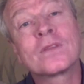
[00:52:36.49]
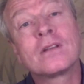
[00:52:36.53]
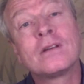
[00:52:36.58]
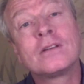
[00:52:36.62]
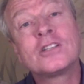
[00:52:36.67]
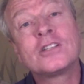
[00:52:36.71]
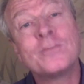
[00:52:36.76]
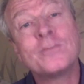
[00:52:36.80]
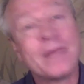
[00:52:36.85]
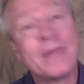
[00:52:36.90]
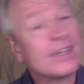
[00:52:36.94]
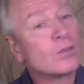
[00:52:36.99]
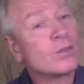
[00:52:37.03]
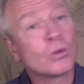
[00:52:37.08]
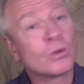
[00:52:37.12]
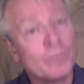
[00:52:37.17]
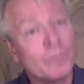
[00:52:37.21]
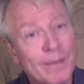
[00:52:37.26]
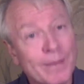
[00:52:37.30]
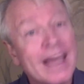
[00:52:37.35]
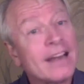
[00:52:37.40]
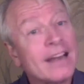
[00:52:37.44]
make the
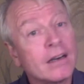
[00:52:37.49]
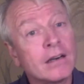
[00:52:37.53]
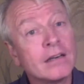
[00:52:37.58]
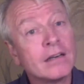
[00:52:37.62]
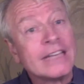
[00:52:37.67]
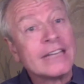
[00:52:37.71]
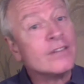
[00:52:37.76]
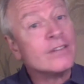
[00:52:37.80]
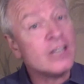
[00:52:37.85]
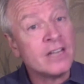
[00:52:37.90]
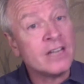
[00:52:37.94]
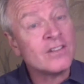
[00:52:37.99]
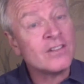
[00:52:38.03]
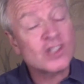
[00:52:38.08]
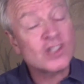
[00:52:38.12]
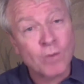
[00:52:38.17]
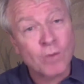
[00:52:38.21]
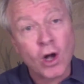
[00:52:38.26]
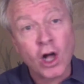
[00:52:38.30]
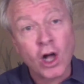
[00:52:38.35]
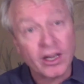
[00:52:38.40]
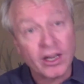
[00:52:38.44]
world better, even in the
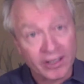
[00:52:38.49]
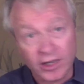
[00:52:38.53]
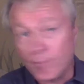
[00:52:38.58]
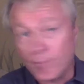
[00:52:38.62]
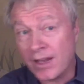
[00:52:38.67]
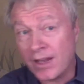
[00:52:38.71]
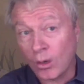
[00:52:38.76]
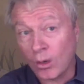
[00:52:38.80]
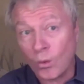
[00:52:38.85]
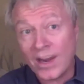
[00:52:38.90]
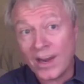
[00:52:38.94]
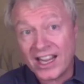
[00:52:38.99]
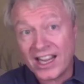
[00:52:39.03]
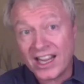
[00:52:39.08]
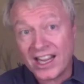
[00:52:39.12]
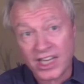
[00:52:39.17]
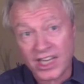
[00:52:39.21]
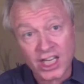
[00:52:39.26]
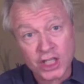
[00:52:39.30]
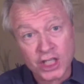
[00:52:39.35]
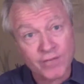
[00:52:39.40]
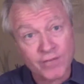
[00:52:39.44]
small incremental ways
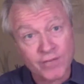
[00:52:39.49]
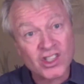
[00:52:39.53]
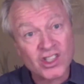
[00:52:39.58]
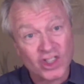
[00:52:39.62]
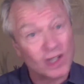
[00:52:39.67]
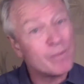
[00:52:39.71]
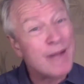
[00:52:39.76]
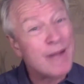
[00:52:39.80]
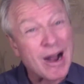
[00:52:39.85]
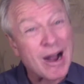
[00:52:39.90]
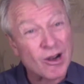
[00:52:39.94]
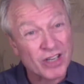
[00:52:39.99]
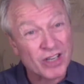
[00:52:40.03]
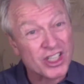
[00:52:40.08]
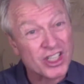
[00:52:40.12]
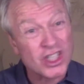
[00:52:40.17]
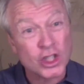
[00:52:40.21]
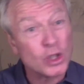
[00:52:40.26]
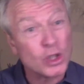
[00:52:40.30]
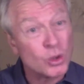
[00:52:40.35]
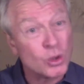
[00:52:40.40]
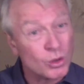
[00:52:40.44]
that each of us are empowered to
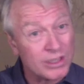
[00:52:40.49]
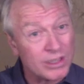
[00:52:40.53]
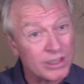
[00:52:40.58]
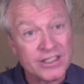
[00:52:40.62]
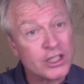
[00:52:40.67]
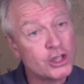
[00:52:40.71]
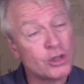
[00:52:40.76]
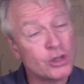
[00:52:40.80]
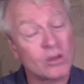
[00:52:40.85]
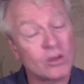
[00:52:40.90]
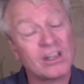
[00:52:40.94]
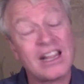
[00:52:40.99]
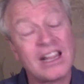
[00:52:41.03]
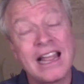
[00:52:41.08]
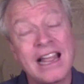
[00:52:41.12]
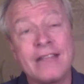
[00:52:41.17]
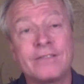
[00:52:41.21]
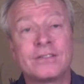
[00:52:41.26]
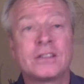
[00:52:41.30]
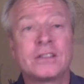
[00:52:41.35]
do in this short life.